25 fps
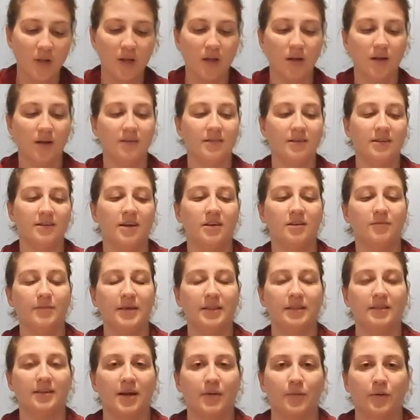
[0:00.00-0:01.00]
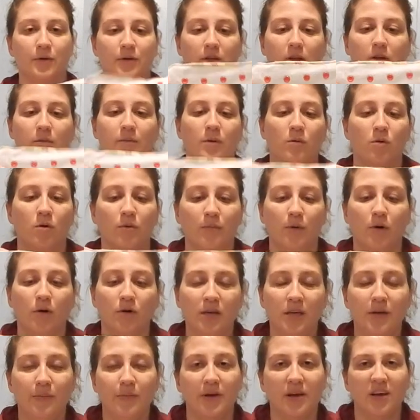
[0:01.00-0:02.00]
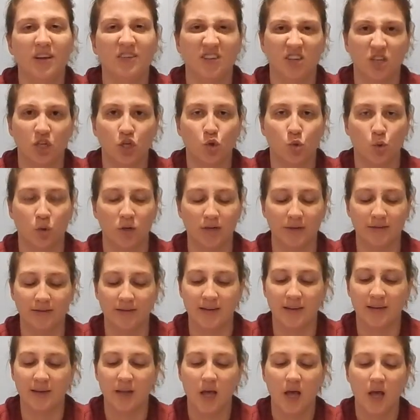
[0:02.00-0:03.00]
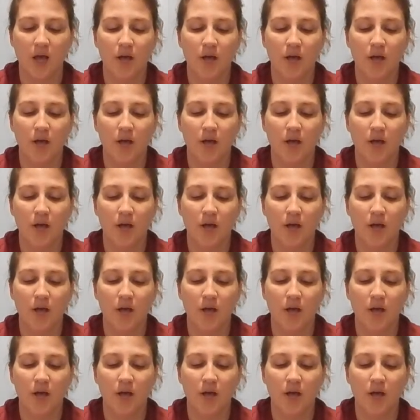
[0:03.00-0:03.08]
because it does make the diaper a little bit more bulky because it shortens it.